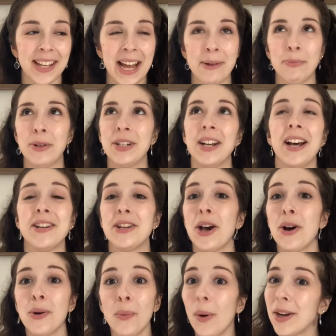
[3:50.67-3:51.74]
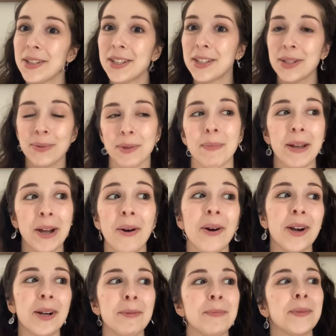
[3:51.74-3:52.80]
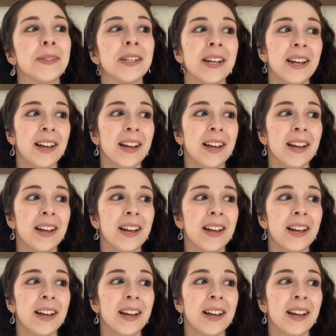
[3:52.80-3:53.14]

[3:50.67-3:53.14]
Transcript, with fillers: I would not know what to do with my arms.